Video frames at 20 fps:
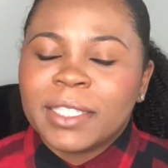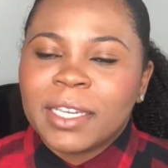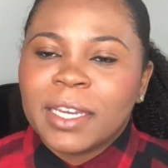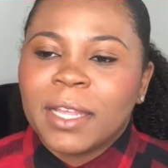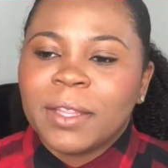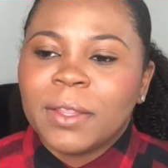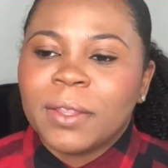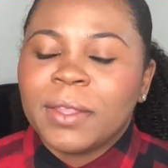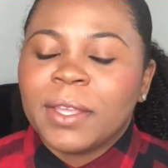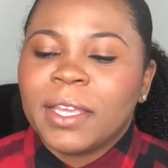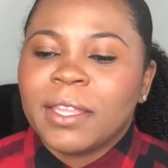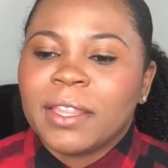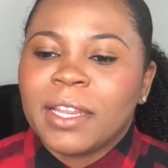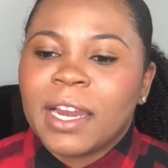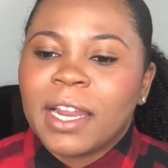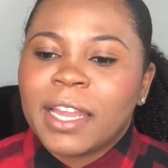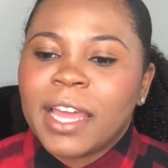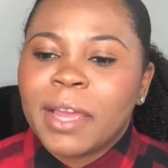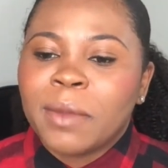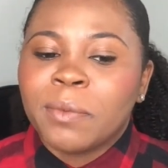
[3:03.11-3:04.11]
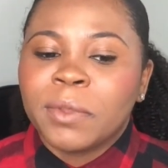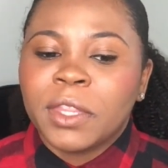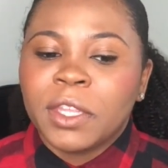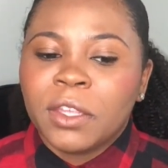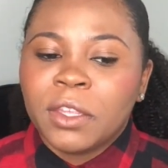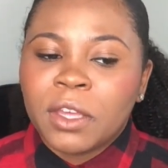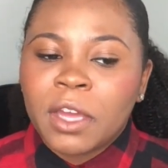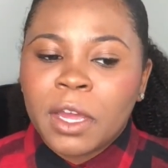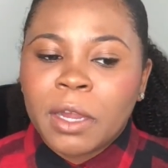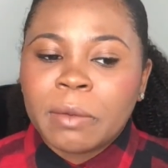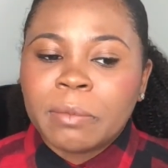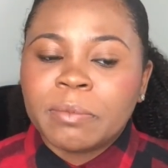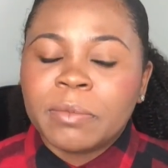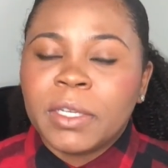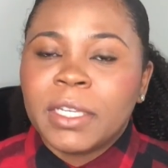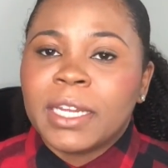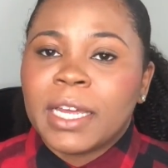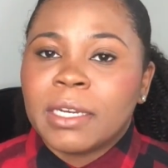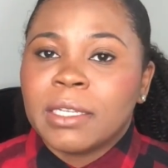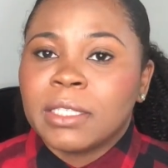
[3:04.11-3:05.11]
another thing that I like with the
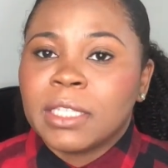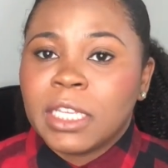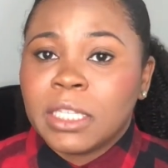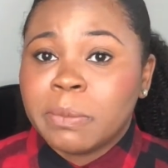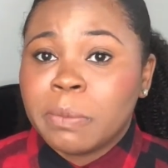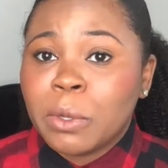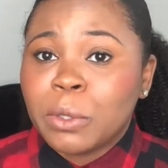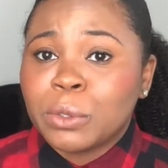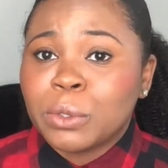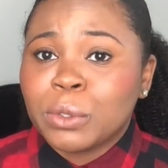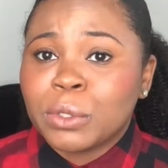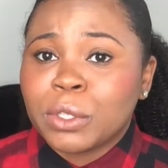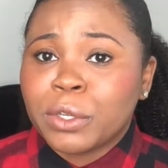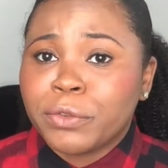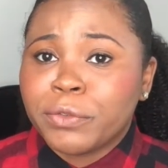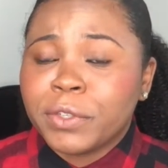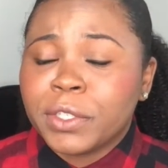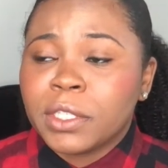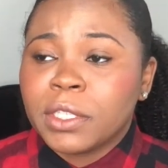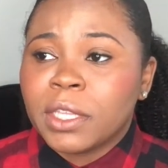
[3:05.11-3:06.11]
United States Postal Service.